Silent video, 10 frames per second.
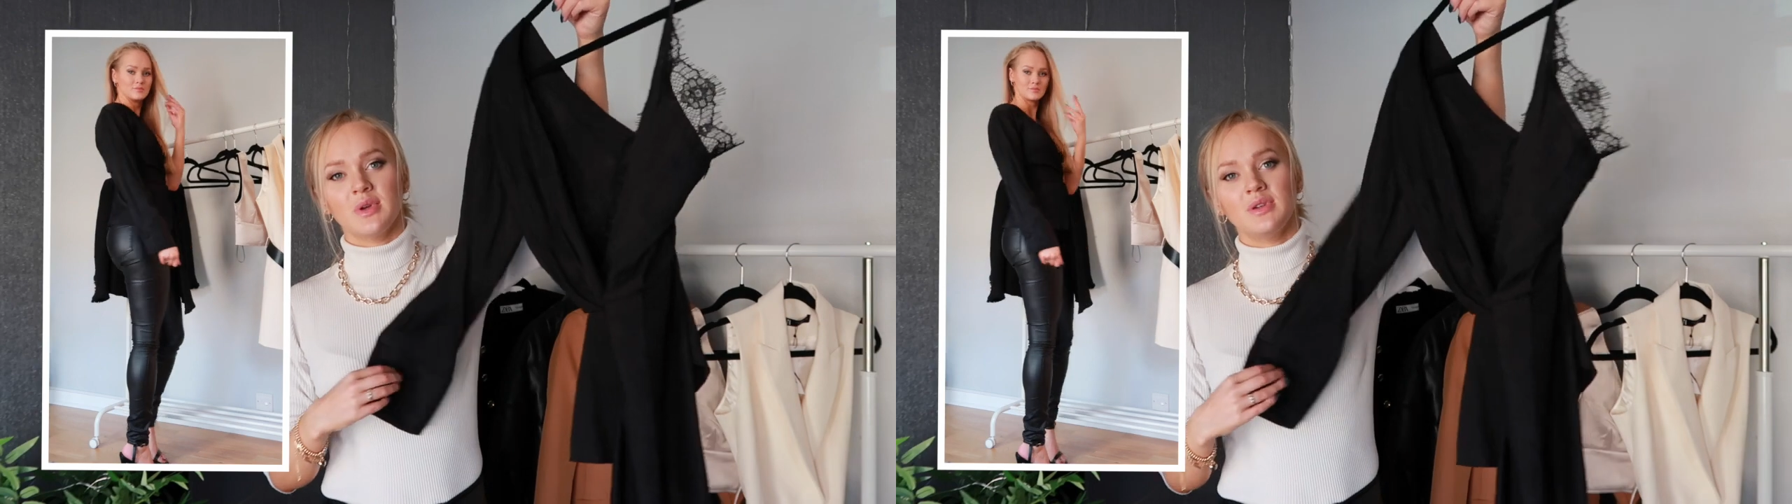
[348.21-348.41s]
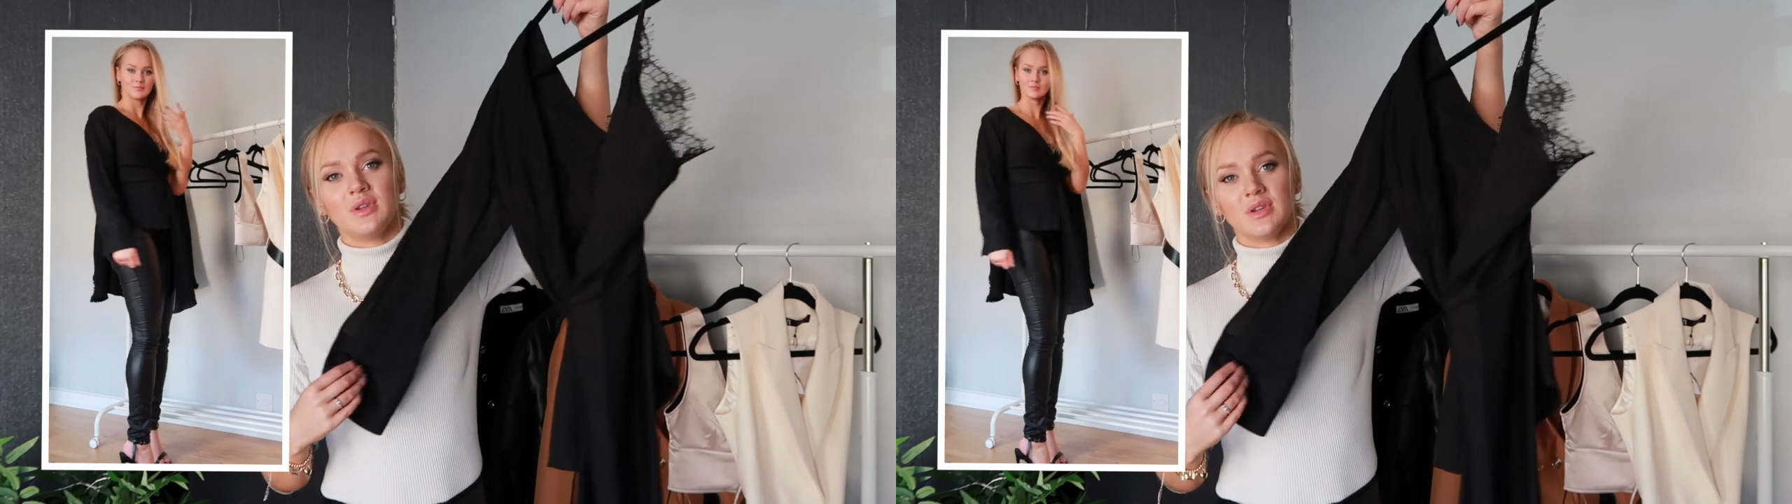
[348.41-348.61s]

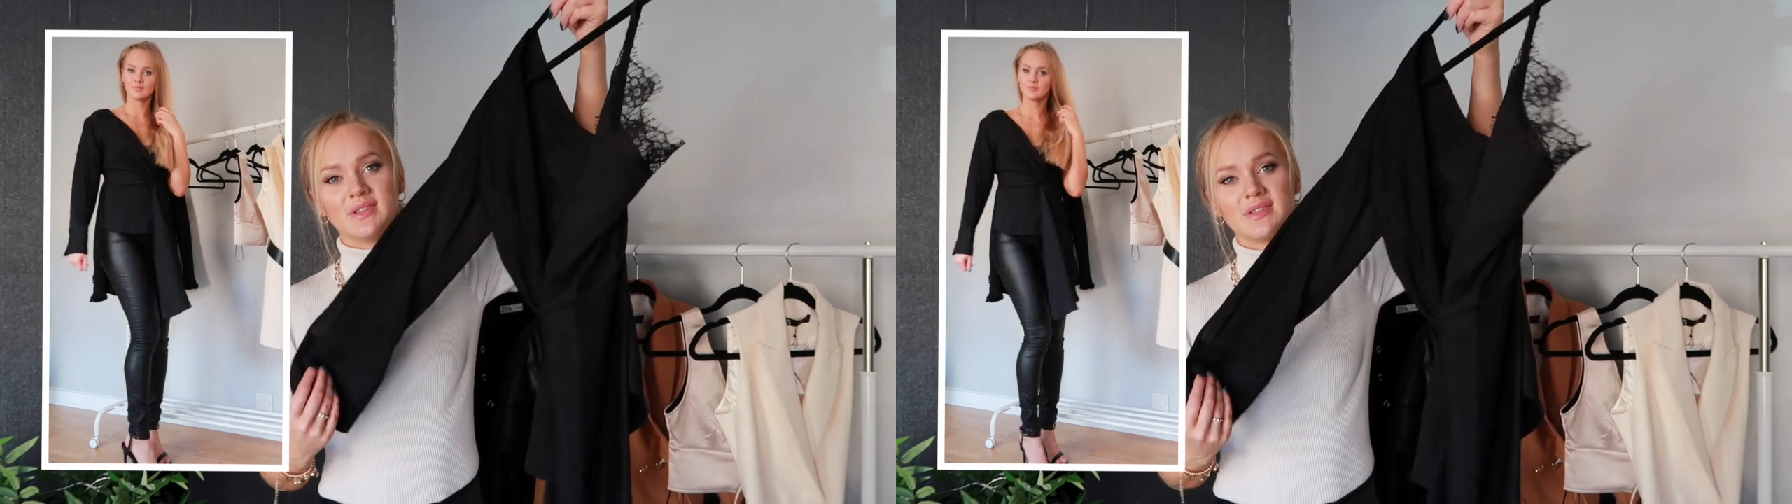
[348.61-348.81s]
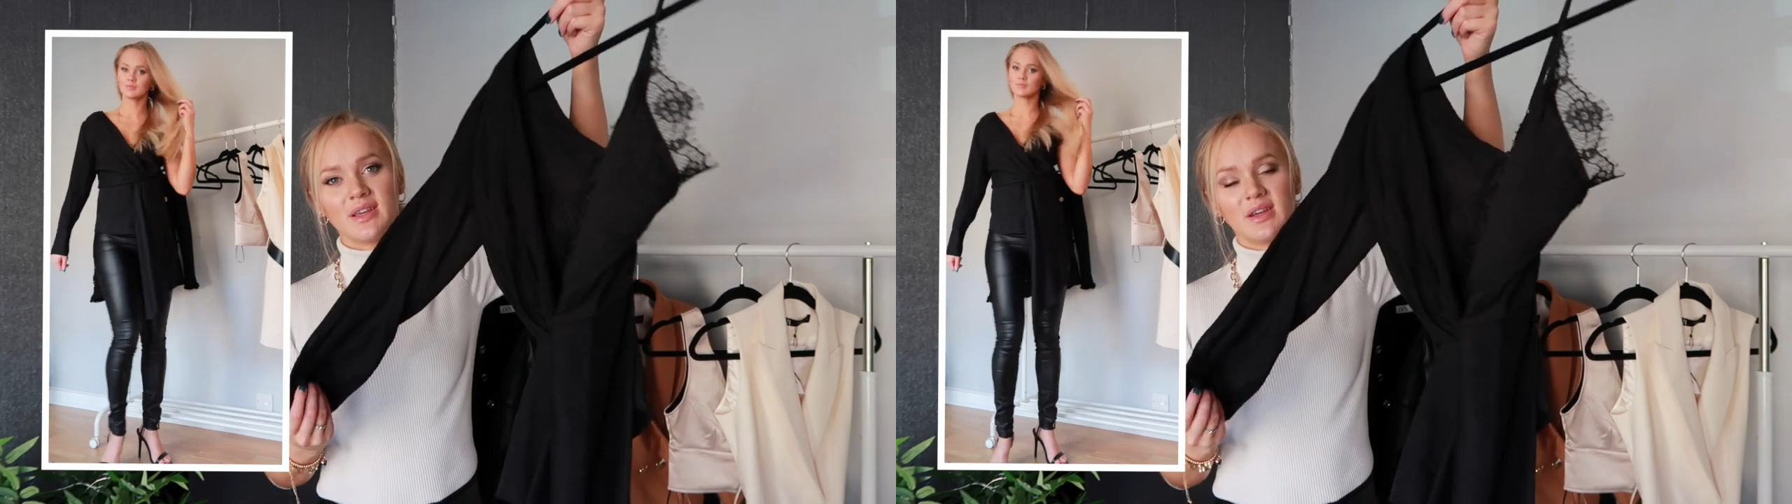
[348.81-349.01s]
but you can
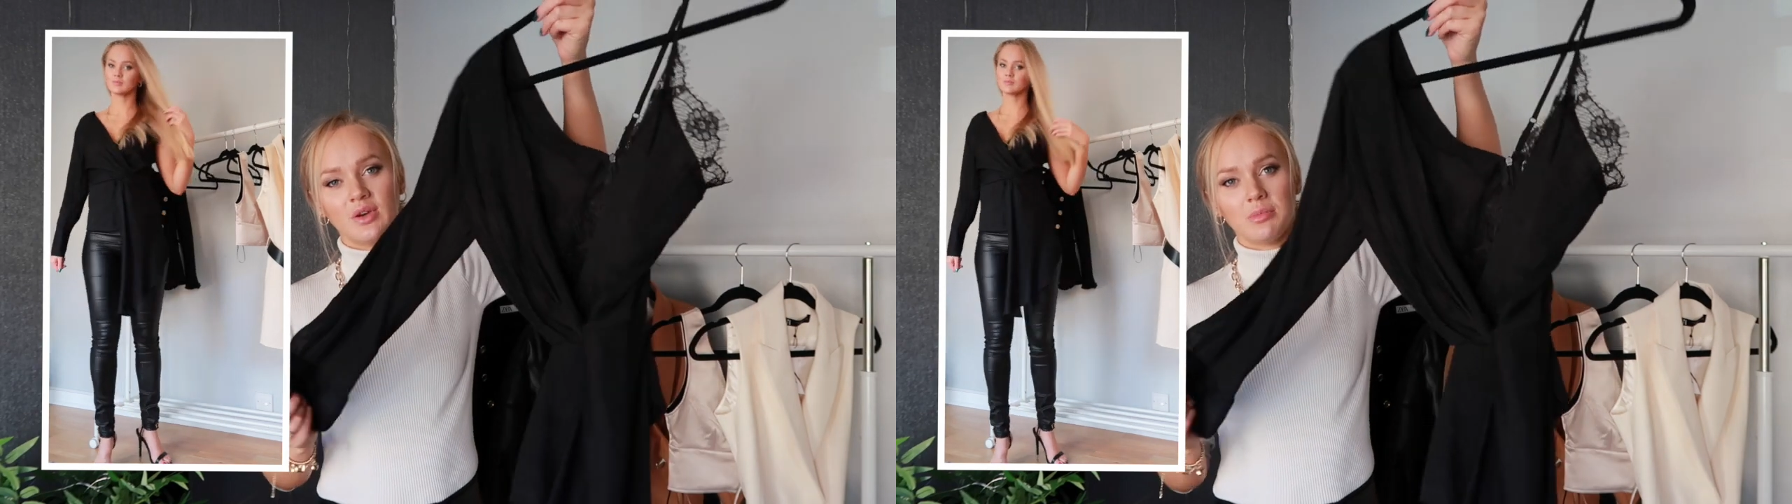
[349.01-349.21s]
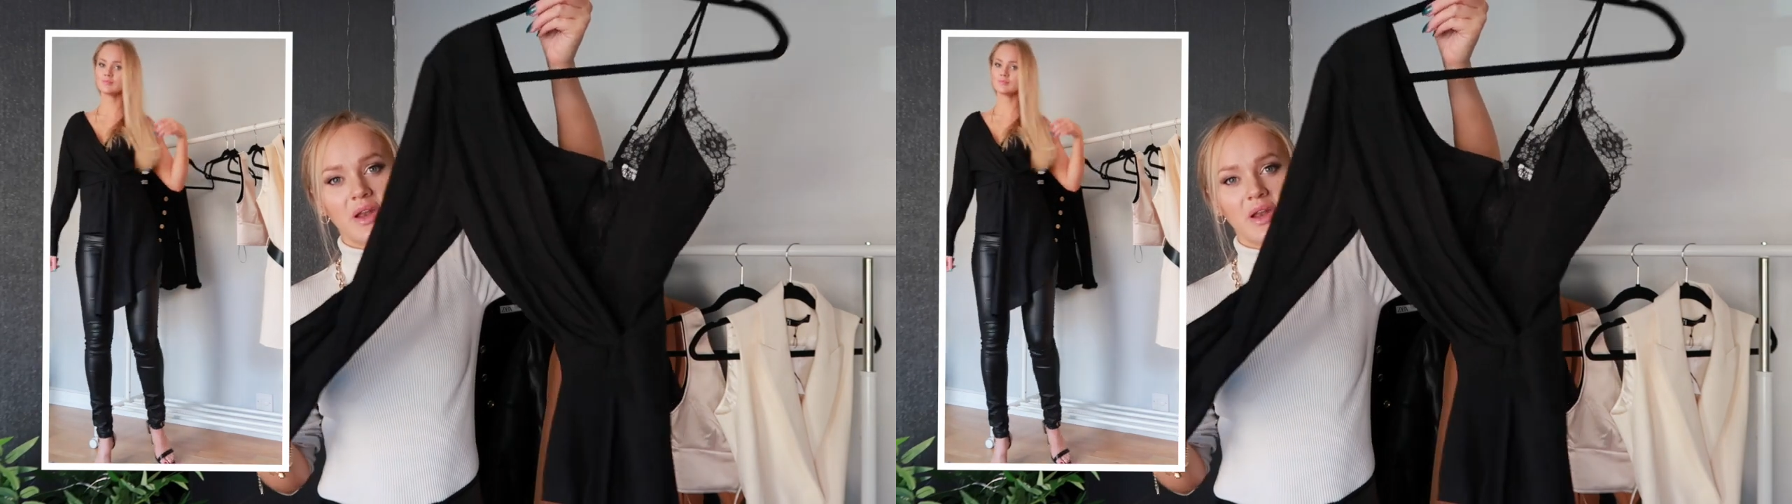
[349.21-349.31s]
see it a lot